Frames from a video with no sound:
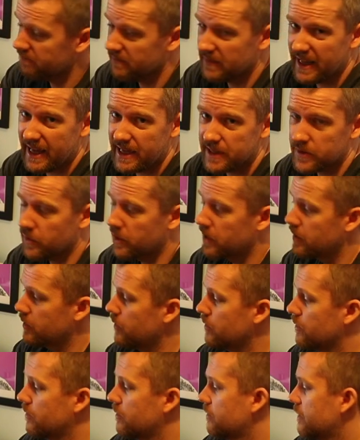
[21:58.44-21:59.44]
lens with
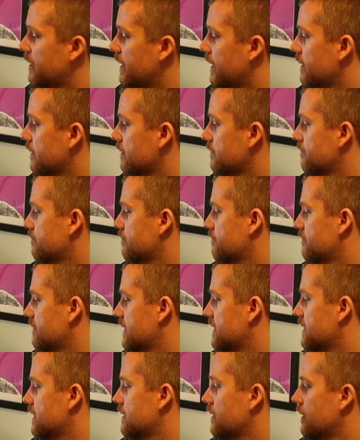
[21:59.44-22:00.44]
you, then
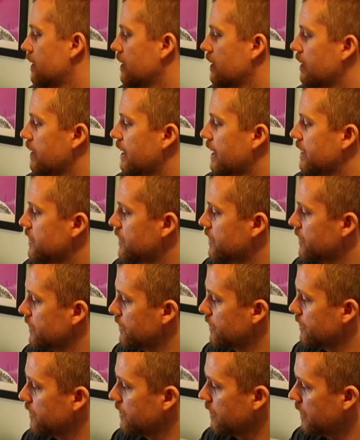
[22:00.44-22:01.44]
this is the lens
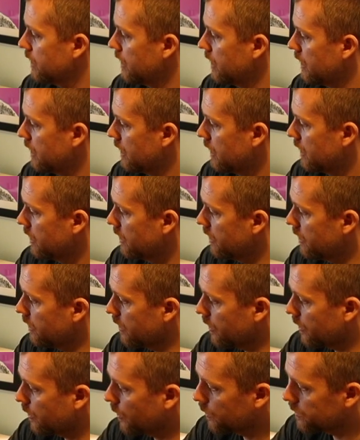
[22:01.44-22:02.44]
to
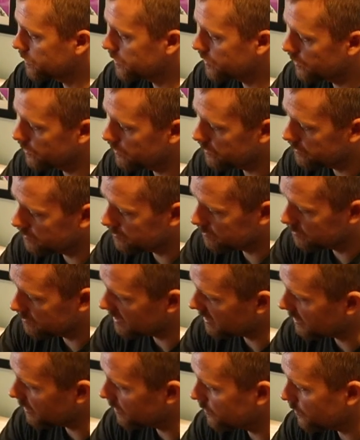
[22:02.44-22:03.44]
go to. I'm
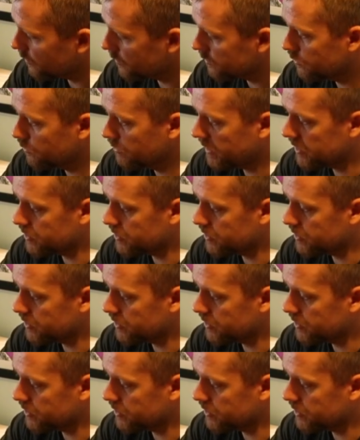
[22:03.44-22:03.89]
not gonna talk too